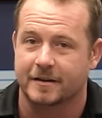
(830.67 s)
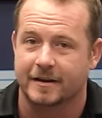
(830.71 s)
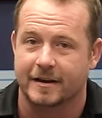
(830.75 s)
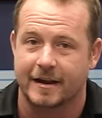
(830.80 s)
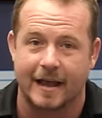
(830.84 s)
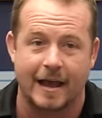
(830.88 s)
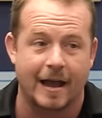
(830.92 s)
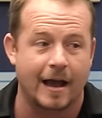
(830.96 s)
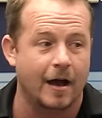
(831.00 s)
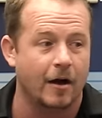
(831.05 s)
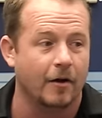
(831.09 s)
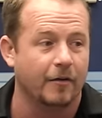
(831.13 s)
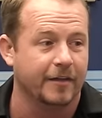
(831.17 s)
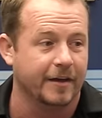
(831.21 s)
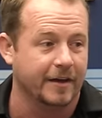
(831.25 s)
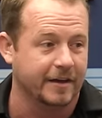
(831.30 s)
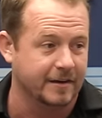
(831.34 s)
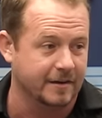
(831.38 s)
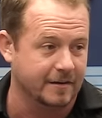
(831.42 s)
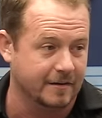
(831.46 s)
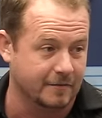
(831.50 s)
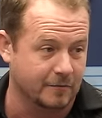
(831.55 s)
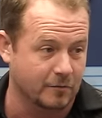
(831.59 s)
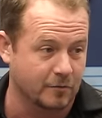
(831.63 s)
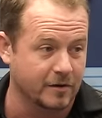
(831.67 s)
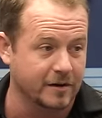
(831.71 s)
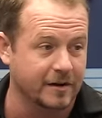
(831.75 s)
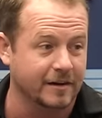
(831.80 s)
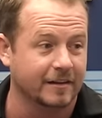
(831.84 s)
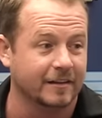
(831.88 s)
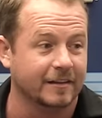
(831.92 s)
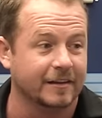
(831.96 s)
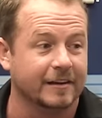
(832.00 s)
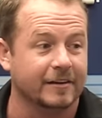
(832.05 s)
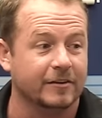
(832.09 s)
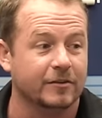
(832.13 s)
and now they can
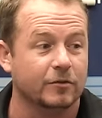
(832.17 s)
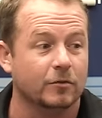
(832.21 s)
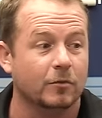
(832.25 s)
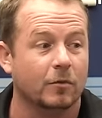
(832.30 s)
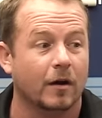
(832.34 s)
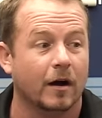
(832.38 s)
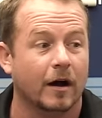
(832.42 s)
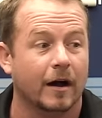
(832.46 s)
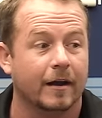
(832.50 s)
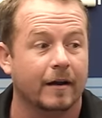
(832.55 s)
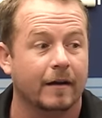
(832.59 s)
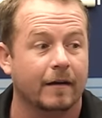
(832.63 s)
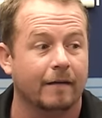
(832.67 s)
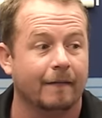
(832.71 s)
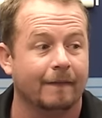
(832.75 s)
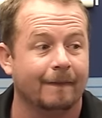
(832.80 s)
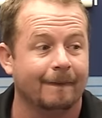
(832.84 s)
really do what?